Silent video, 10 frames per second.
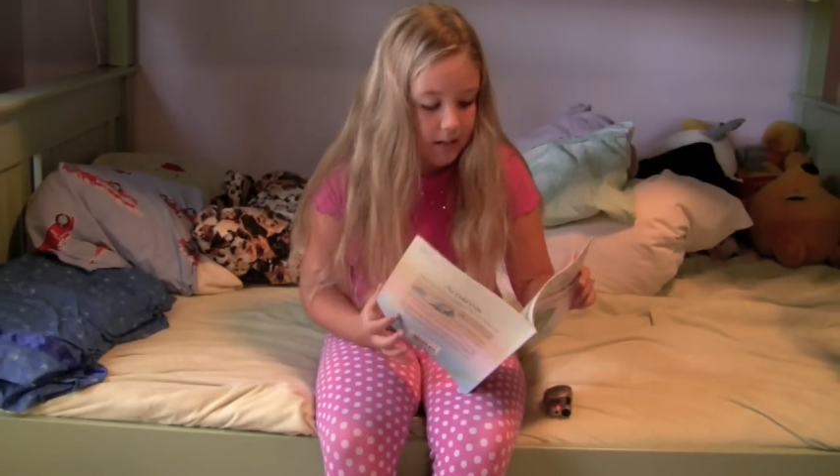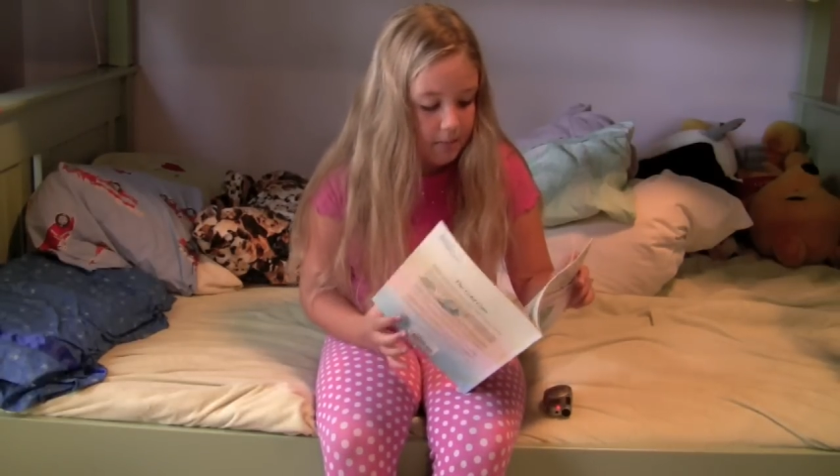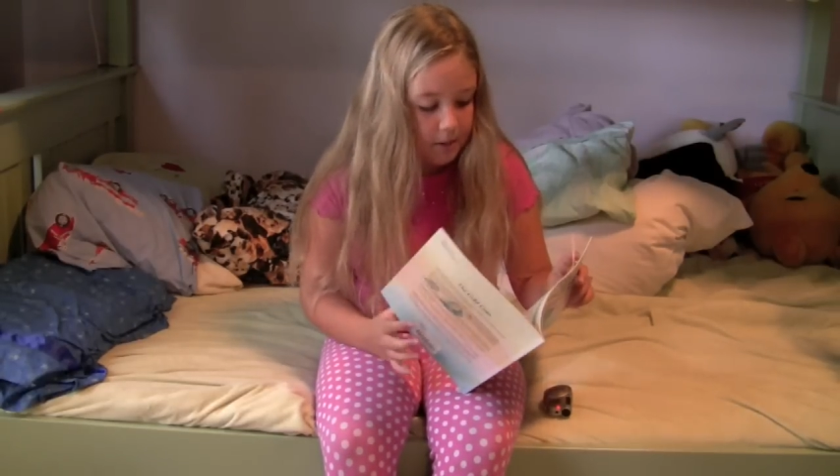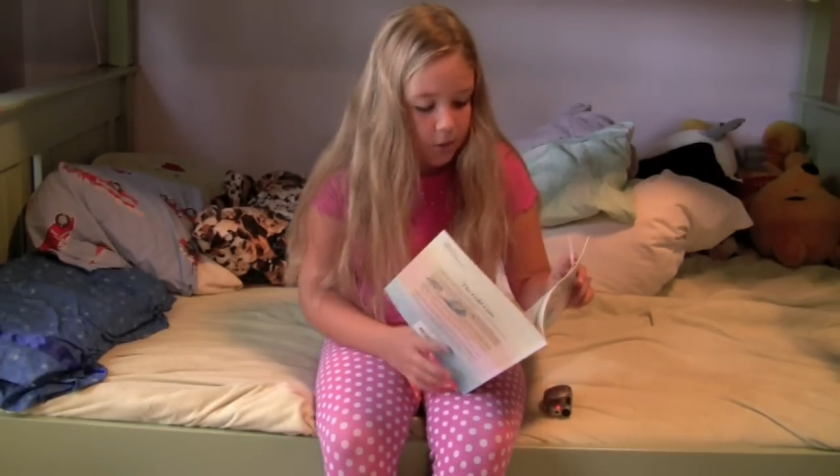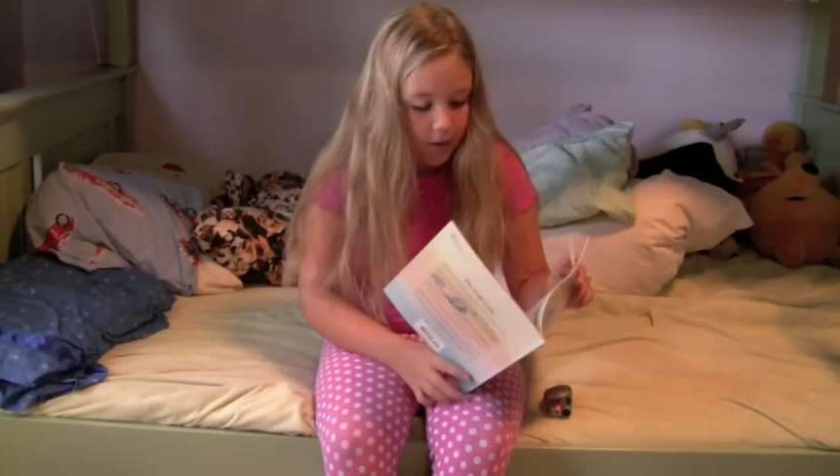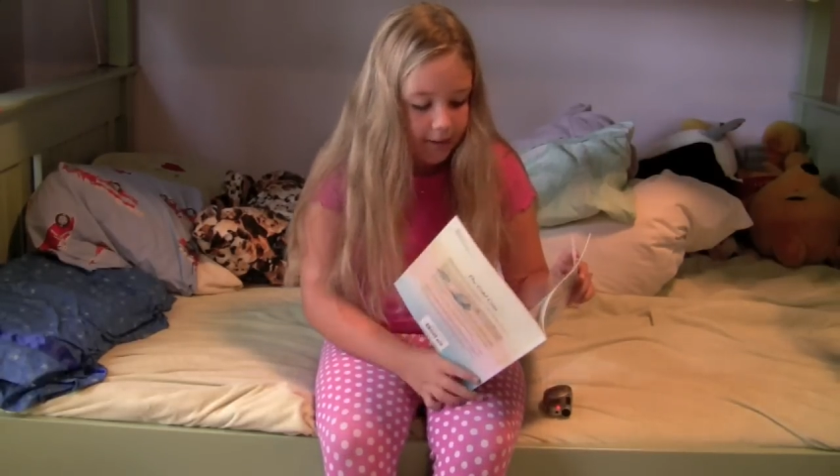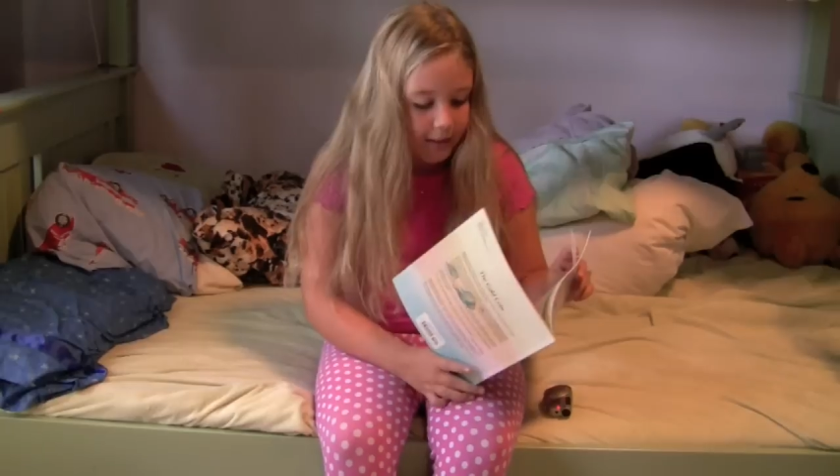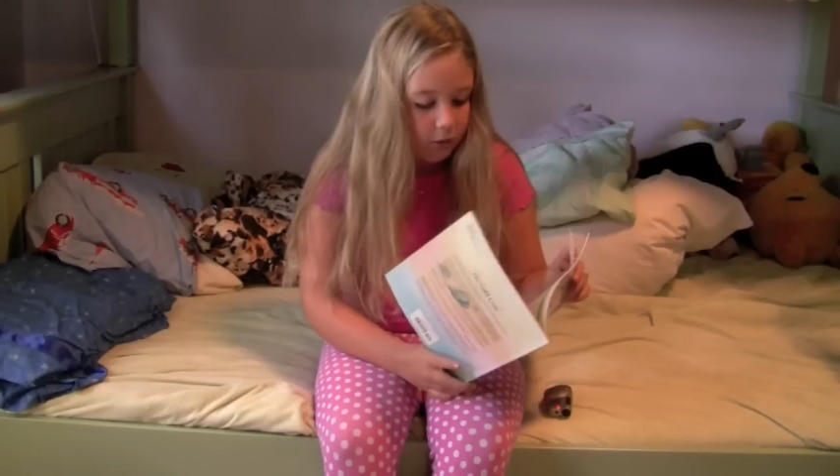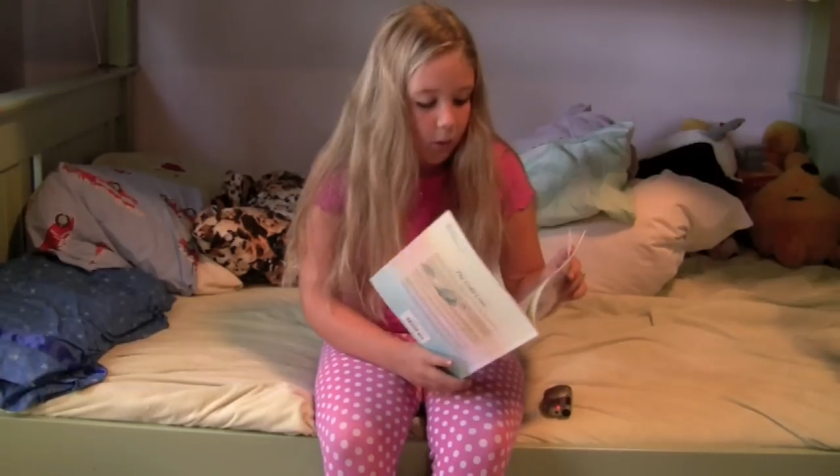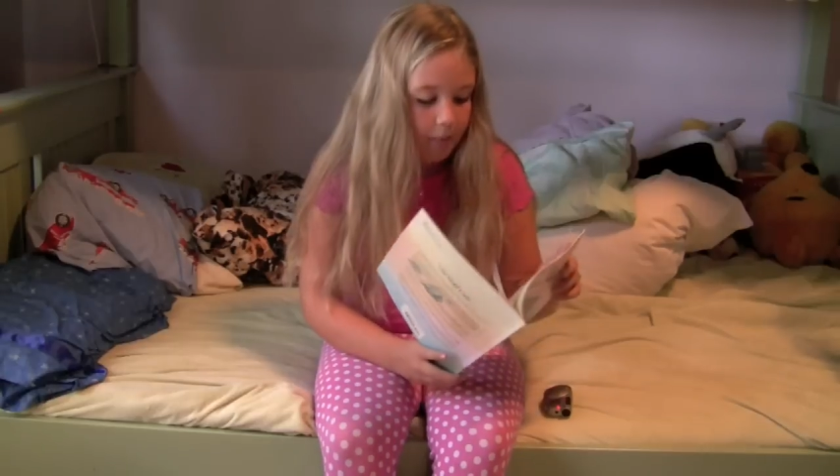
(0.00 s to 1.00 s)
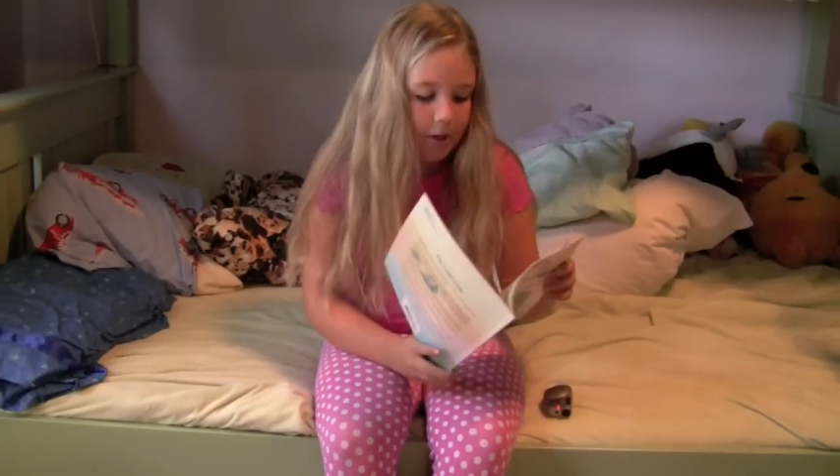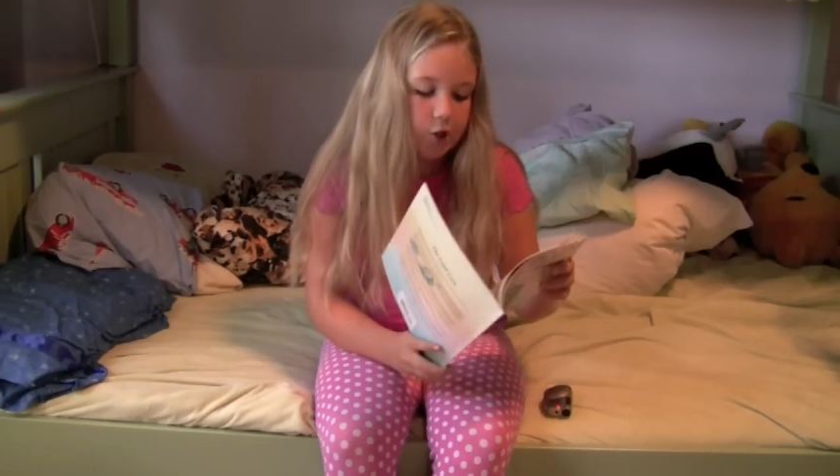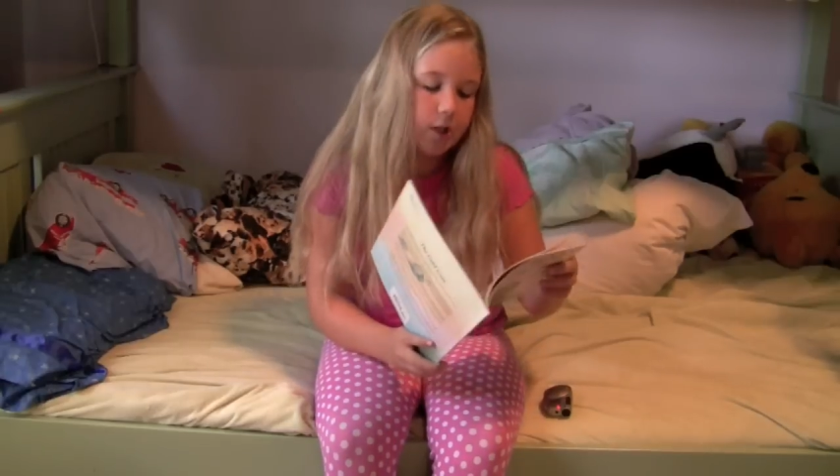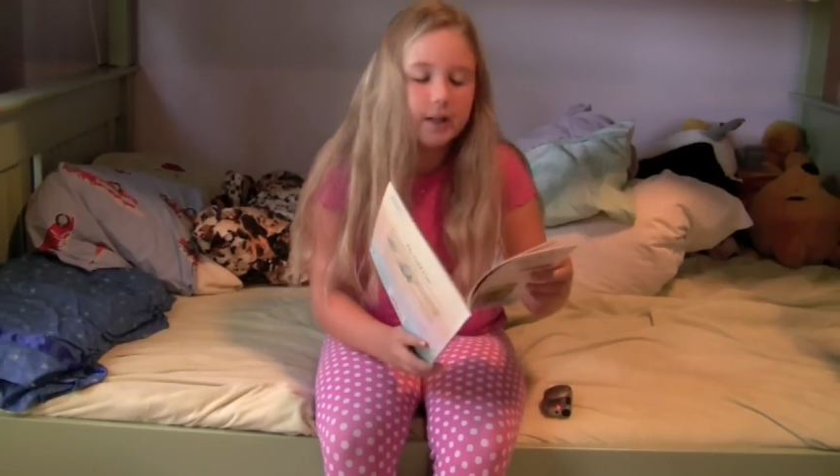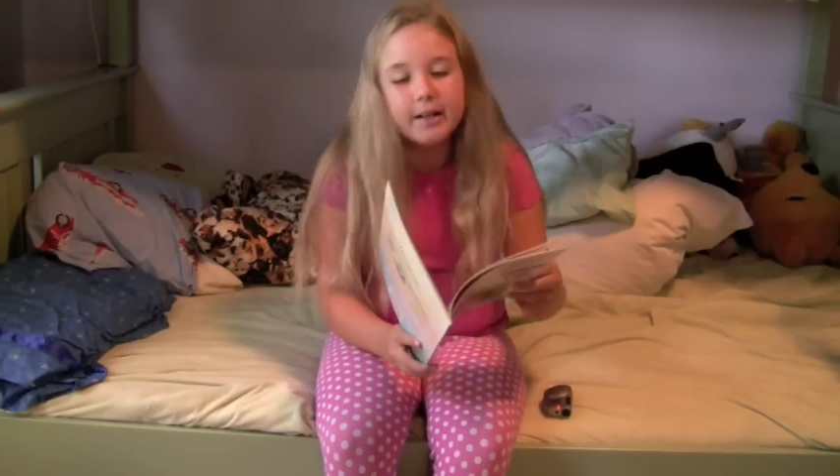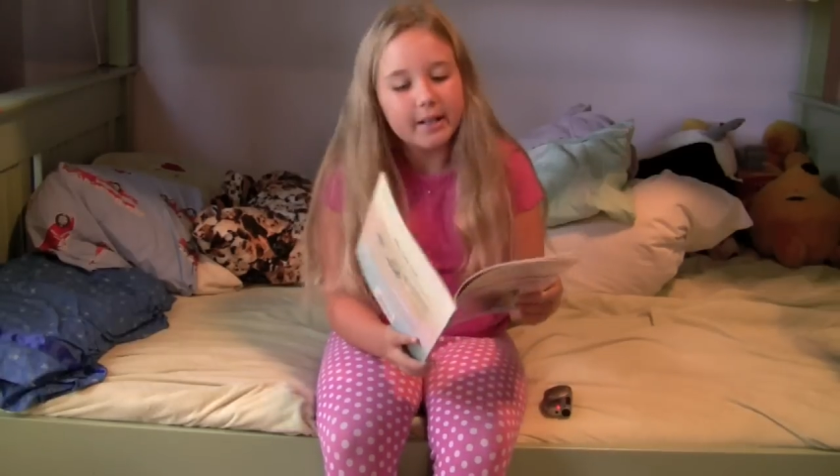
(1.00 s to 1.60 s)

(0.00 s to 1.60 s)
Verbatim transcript: but he quickly grew impatient.